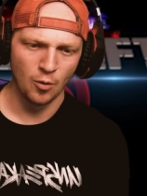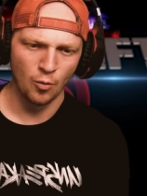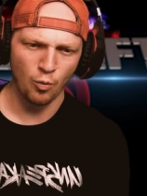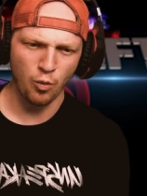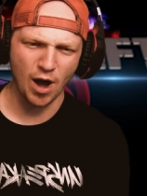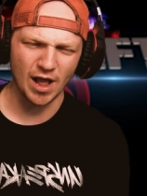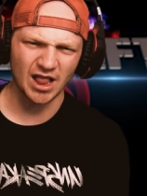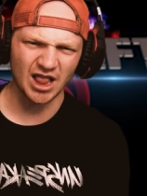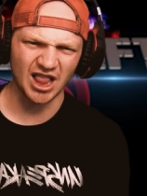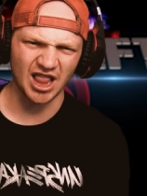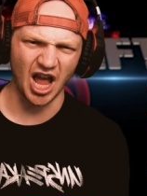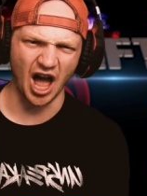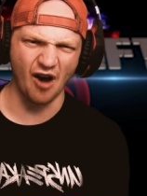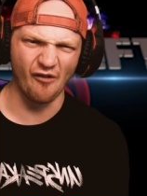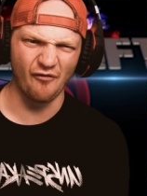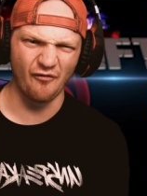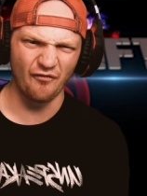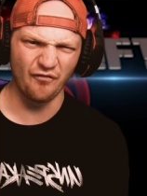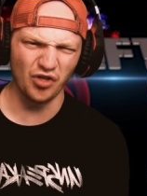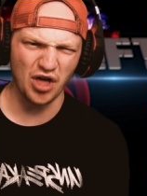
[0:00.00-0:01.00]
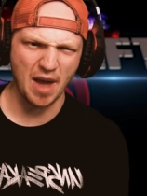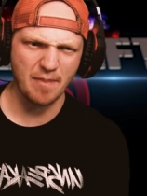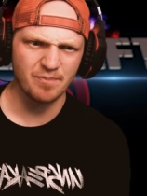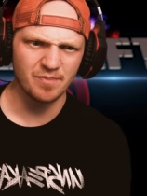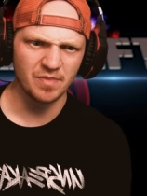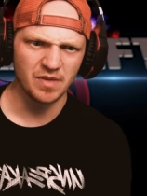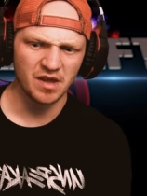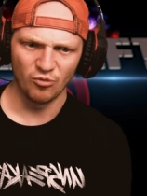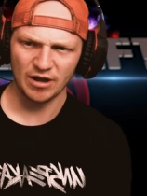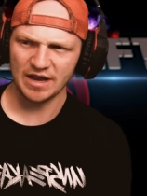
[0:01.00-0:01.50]
What the fuck?
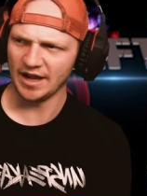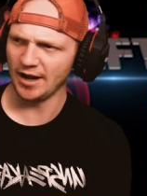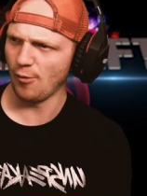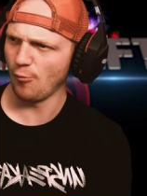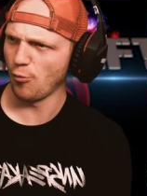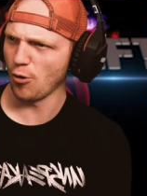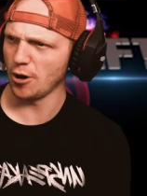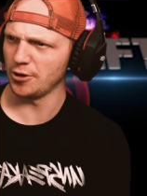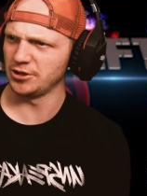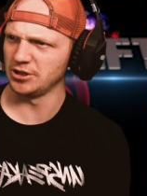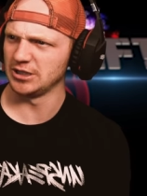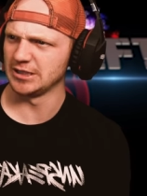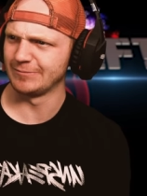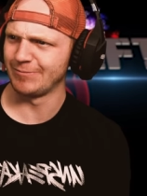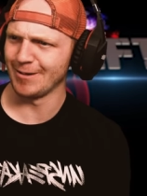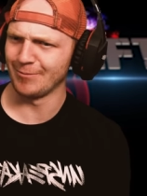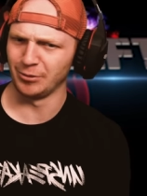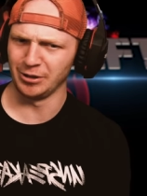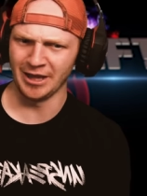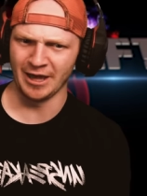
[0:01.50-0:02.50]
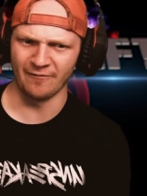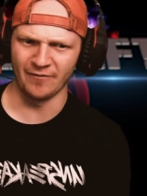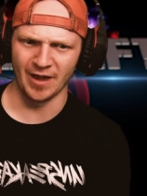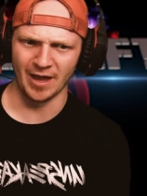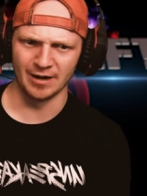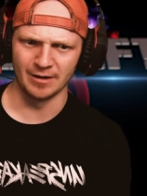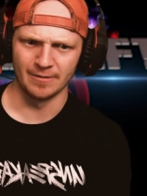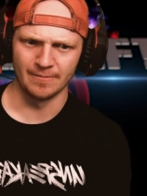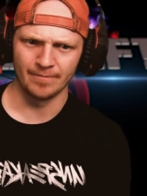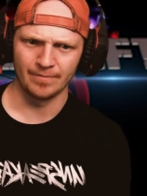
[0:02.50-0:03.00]
What kind of world do these people live
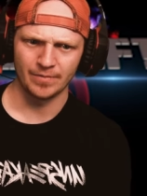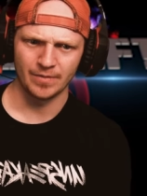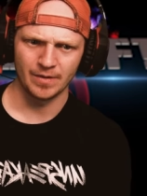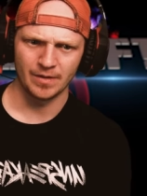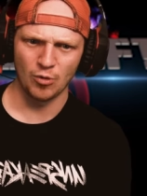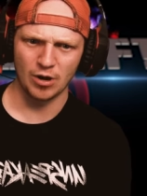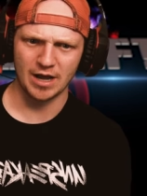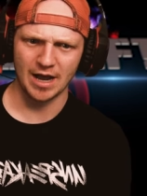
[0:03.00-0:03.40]
in? What